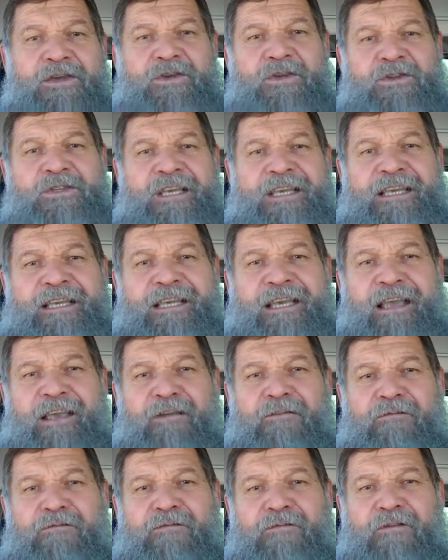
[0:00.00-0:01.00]
You see,
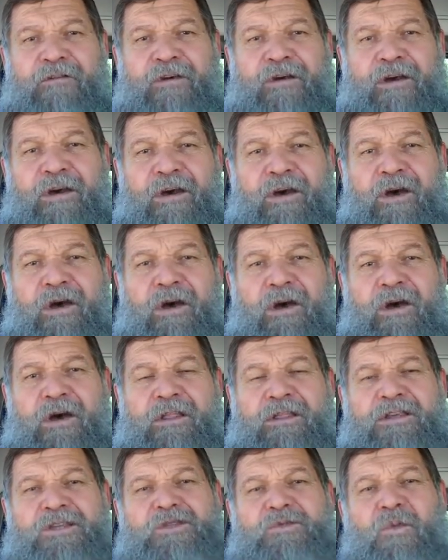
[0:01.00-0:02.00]
if
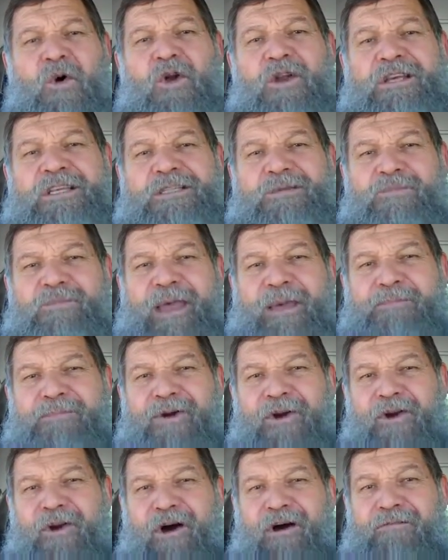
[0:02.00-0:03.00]
the smallest
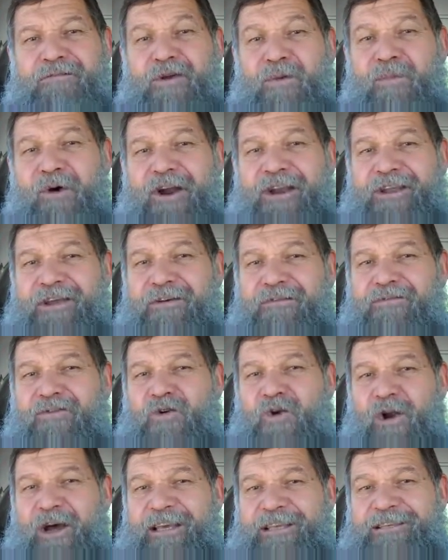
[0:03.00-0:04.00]
member of the body of
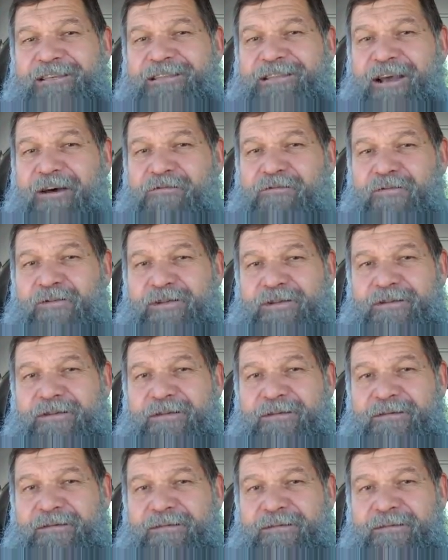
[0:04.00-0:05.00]
Christ
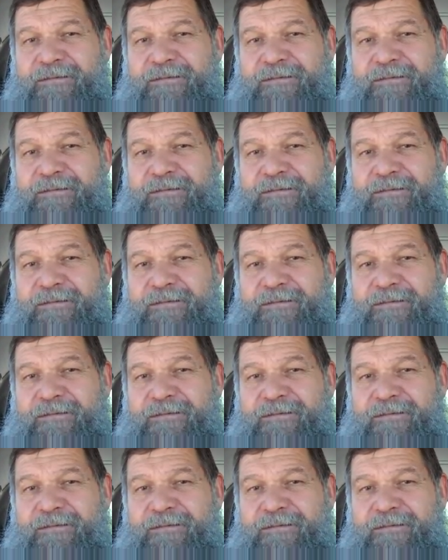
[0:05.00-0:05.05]
suffers,